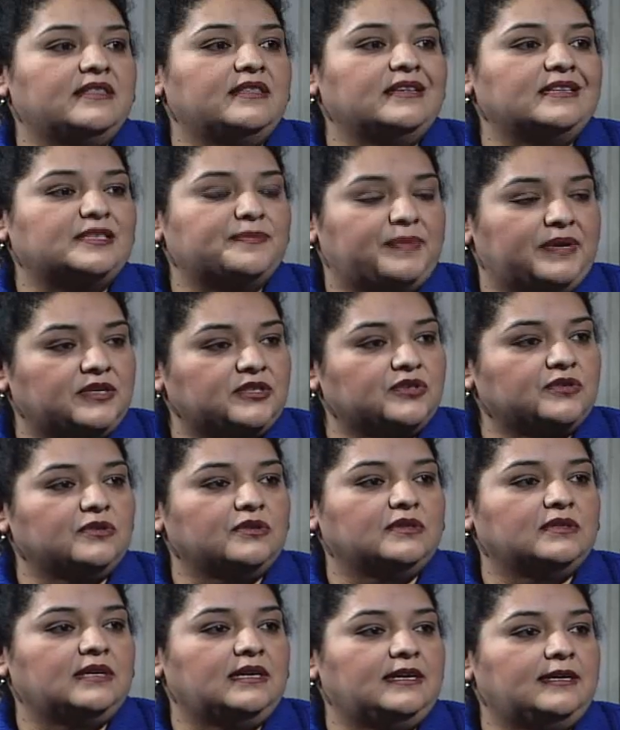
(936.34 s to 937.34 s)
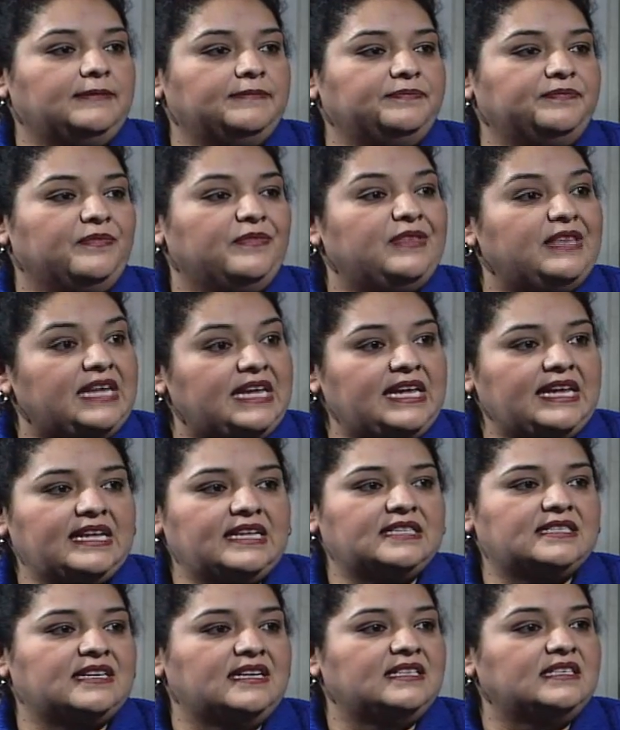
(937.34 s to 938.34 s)
the special
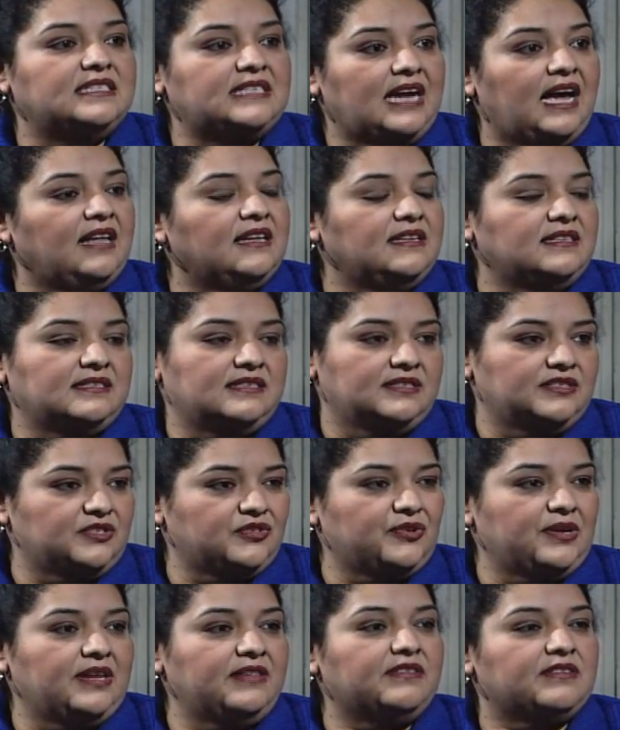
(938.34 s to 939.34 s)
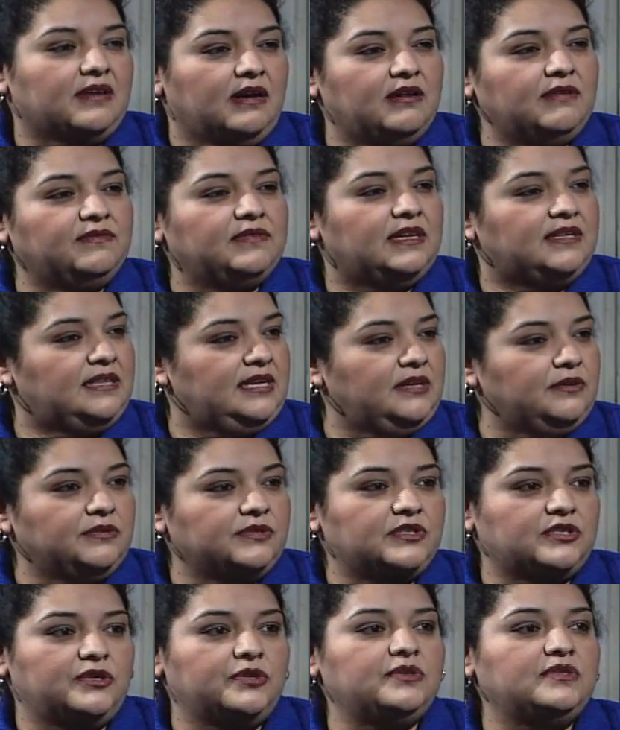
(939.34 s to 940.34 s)
needs and talents and strengths of Latino
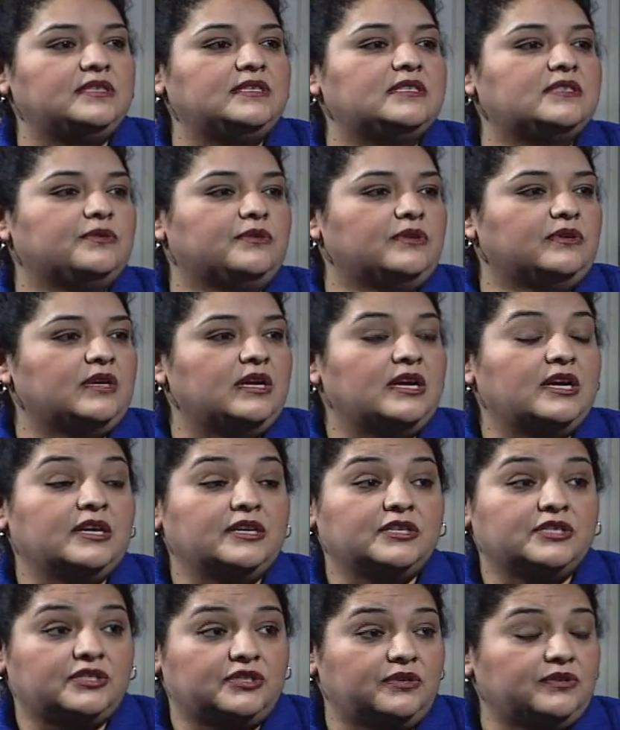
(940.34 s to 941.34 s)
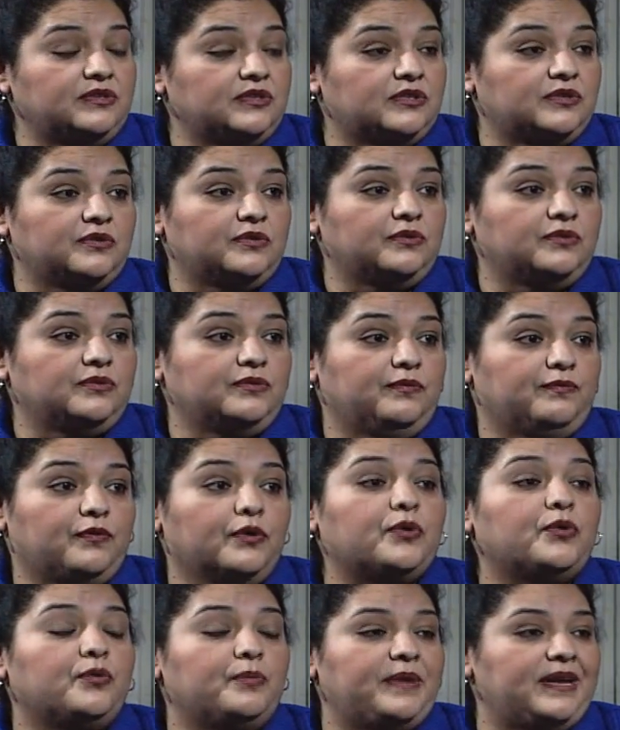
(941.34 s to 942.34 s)
students or students for
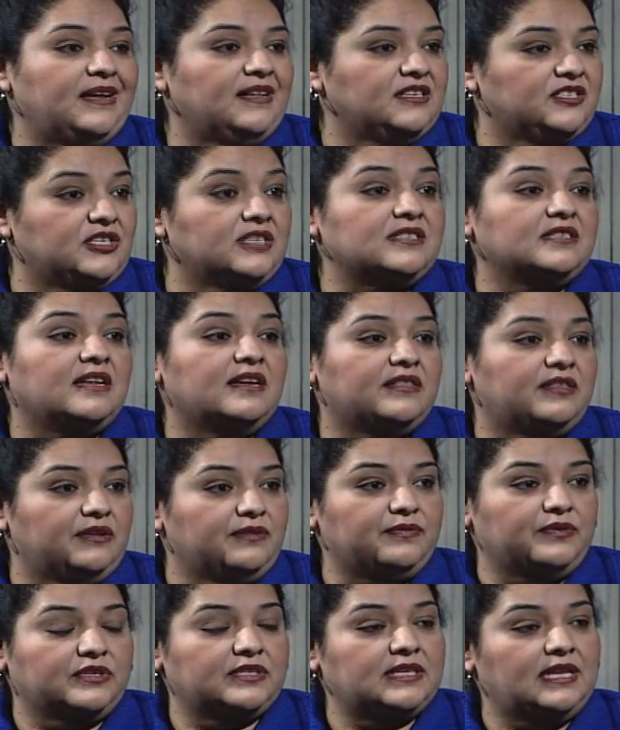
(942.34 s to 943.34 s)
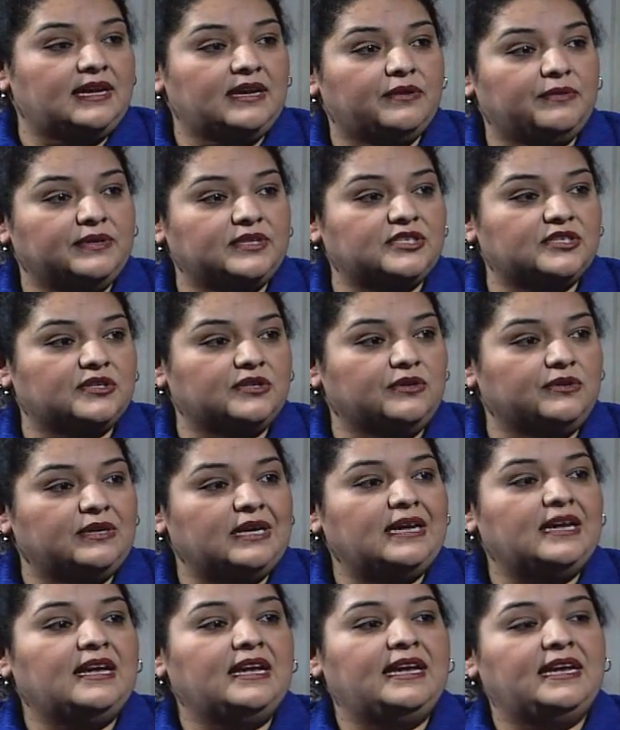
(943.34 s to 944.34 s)
whom English is not their first language. So
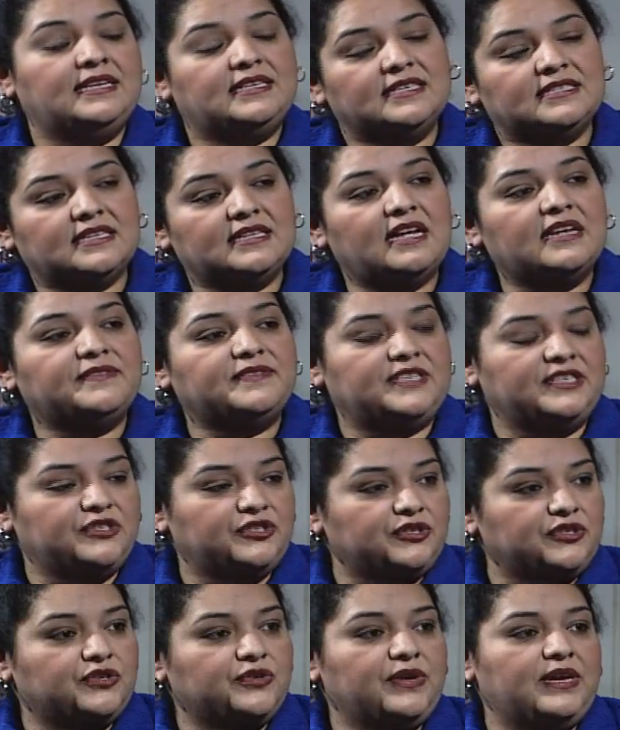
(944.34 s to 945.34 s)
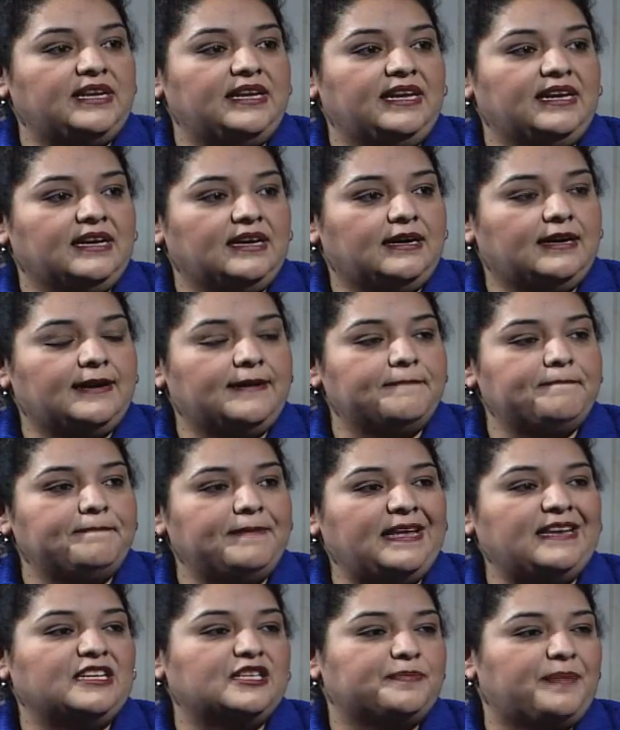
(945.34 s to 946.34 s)
he does a lot of teacher training,
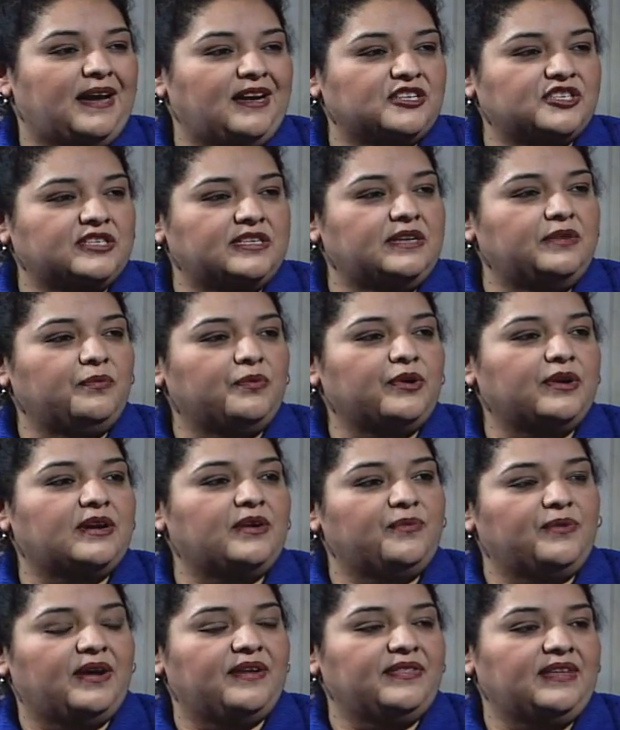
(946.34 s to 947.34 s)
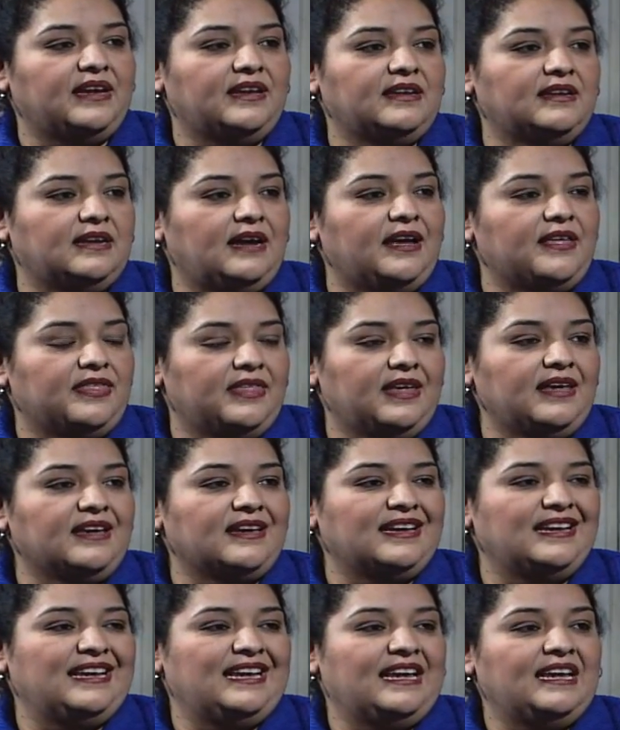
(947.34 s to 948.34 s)
and his passion and work around that, I think,
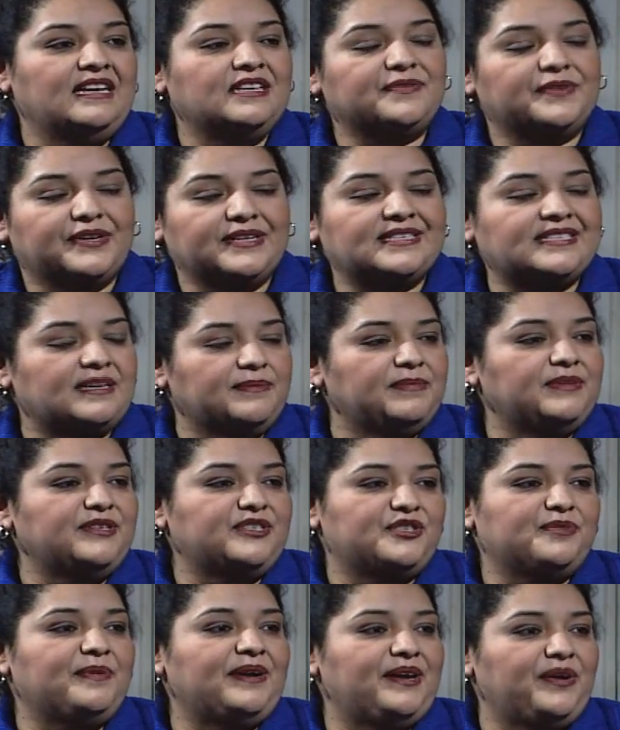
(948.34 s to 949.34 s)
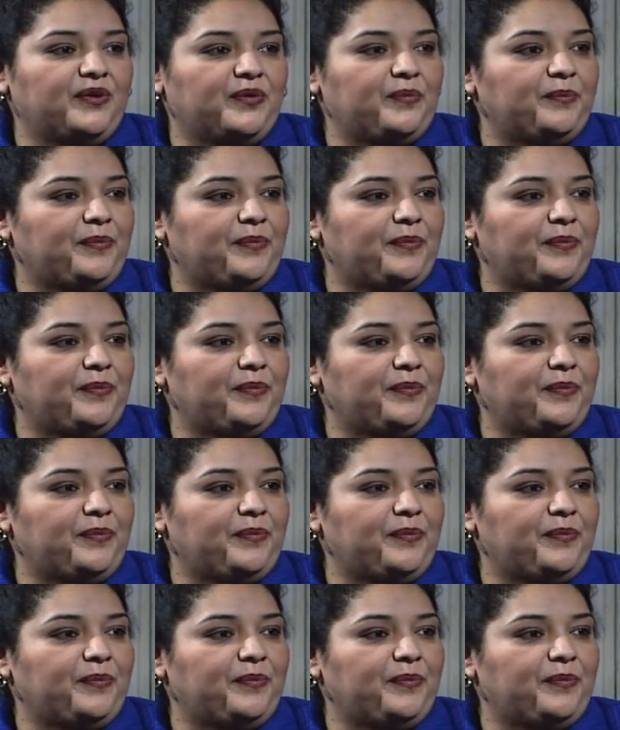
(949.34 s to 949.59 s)
is very similar to my own